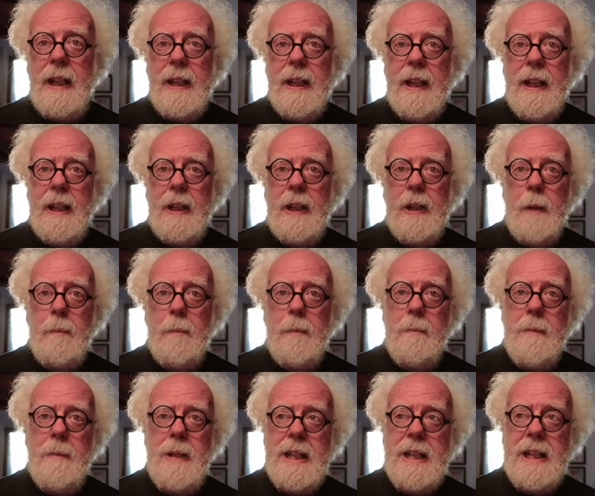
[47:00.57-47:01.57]
that Cobra
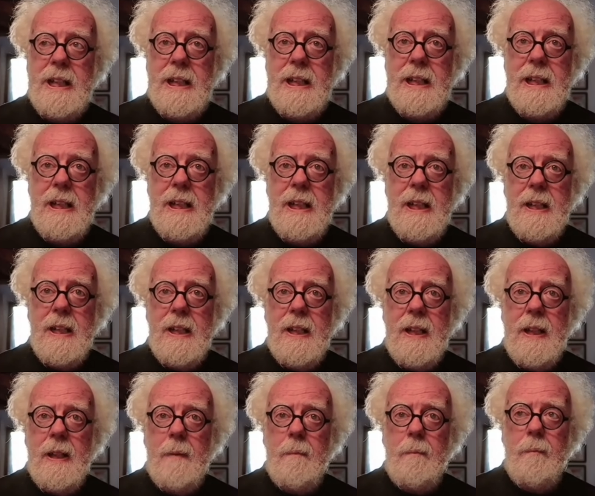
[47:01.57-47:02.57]
Mist.
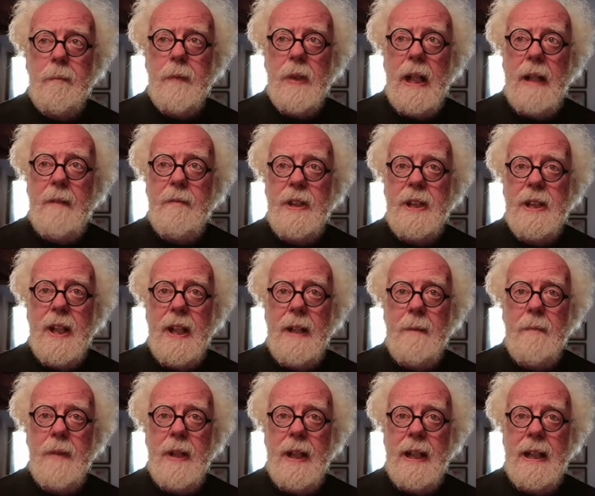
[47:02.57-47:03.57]
Every
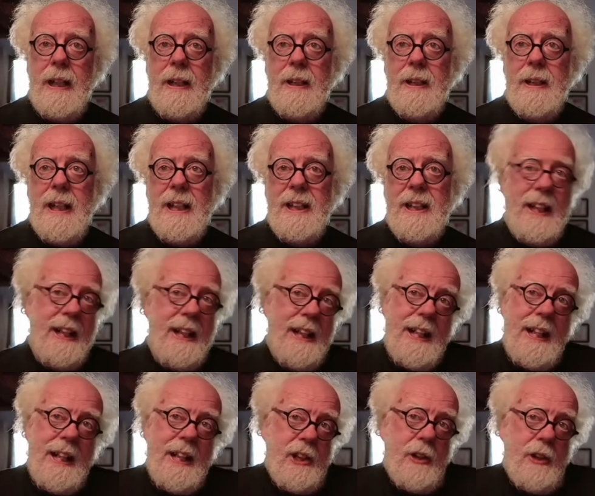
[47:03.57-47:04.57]
time they tested it,
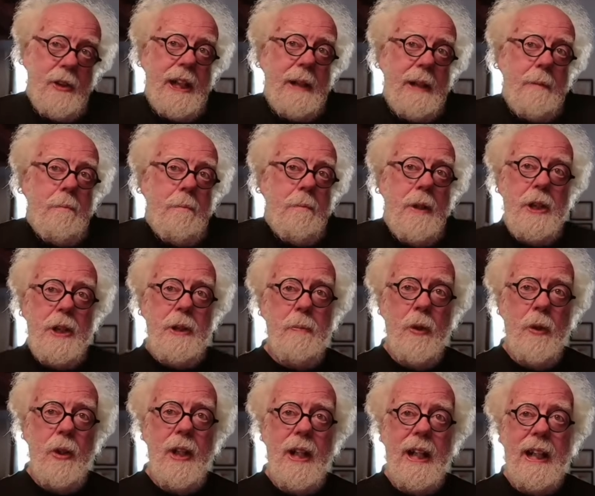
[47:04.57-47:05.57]
and it's looking much
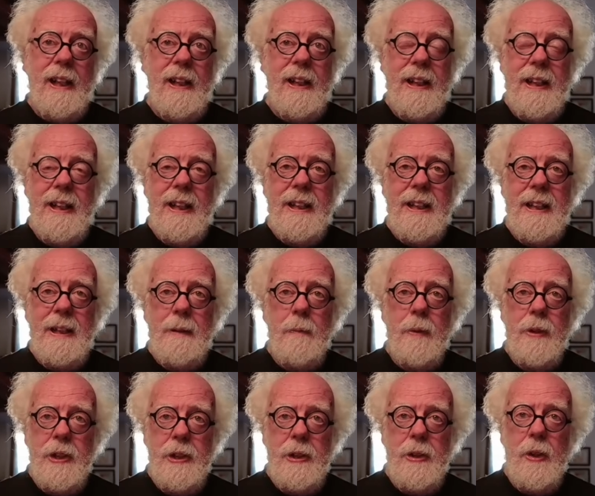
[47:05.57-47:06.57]
more likely that it
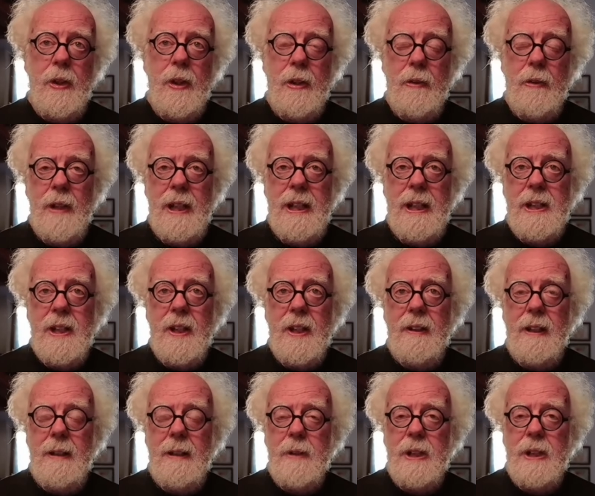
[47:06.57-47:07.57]
was not a
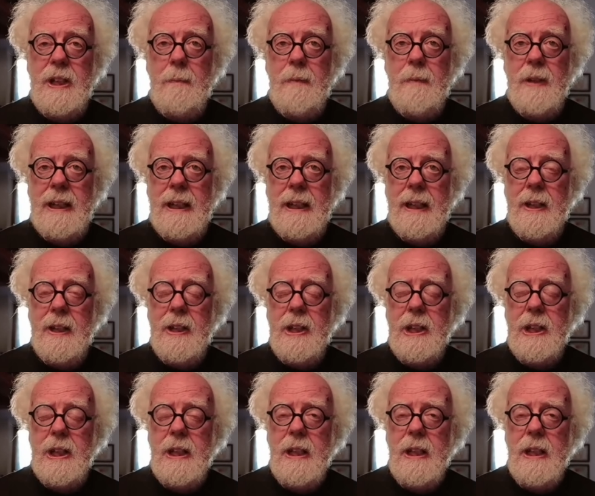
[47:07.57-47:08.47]
radar, it was something else.